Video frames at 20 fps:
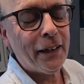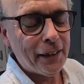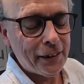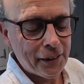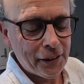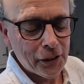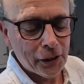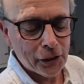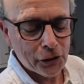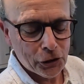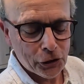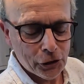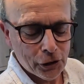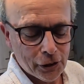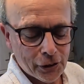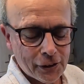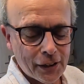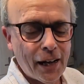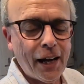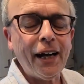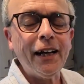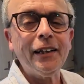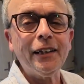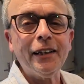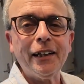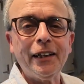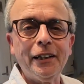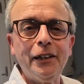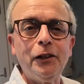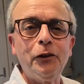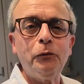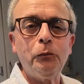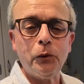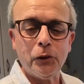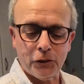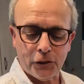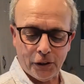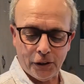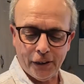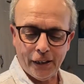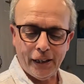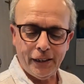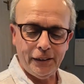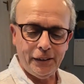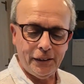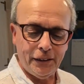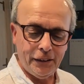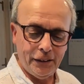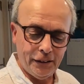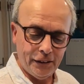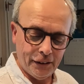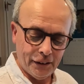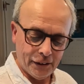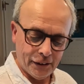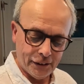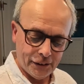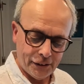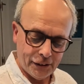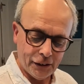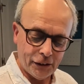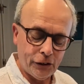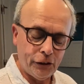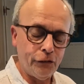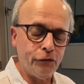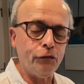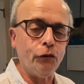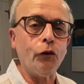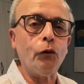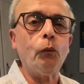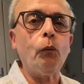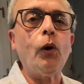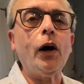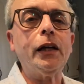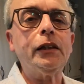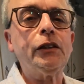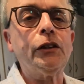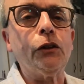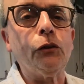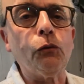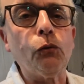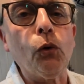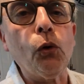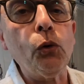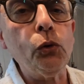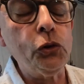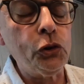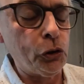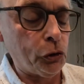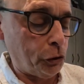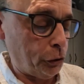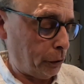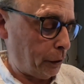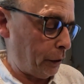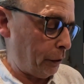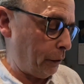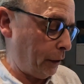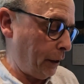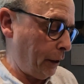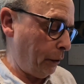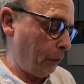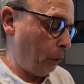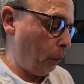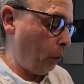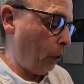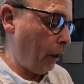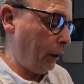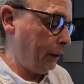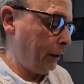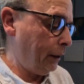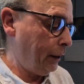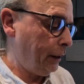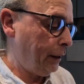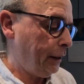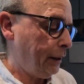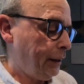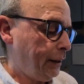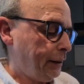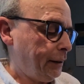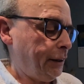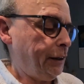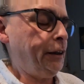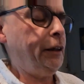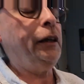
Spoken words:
that Gus just highlighted was a 1964 Watson Roadster. It won the